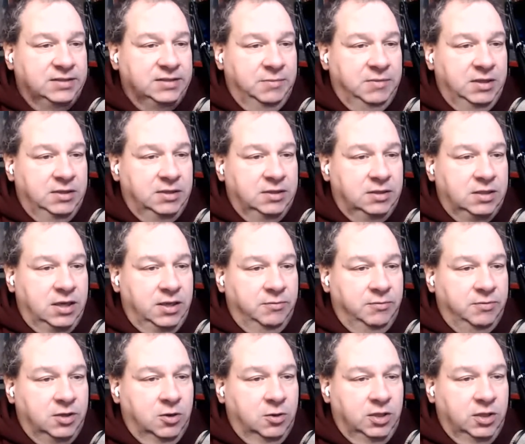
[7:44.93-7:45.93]
I mean, I
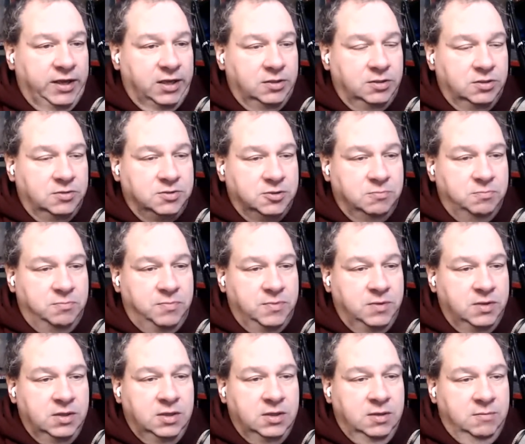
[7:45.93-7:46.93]
would go like a YouTube
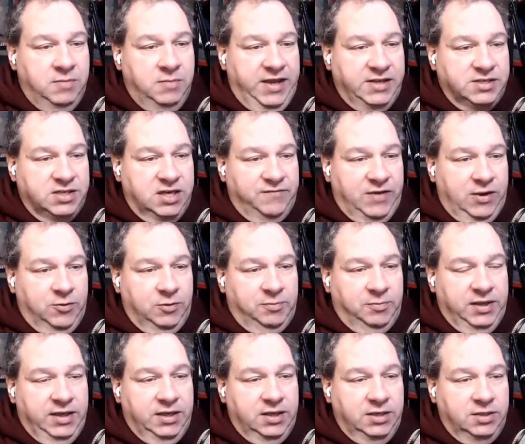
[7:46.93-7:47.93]
page, and if I would
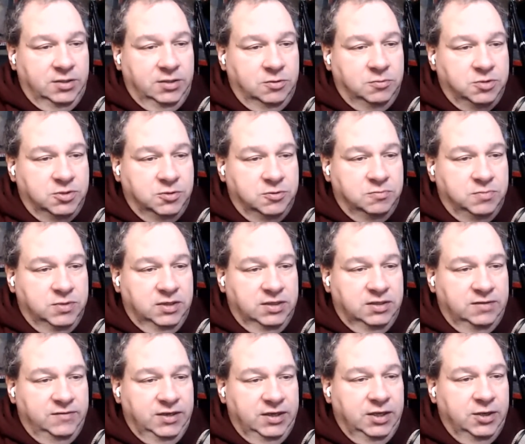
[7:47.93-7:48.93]
play a YouTube
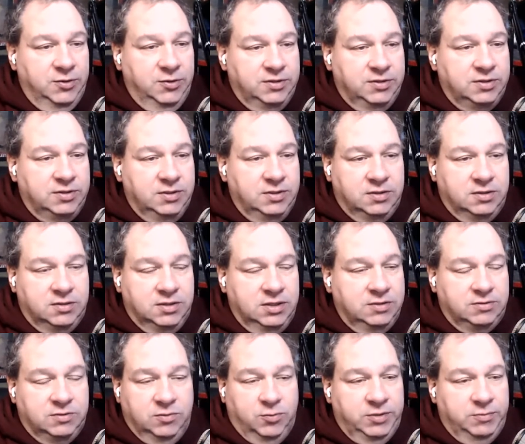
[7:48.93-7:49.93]
video,
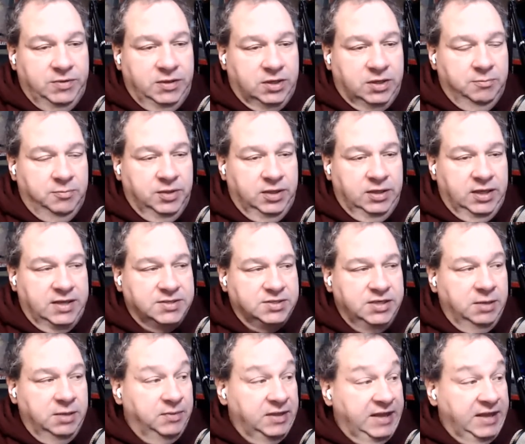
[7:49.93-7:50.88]
it would be completely out of sync.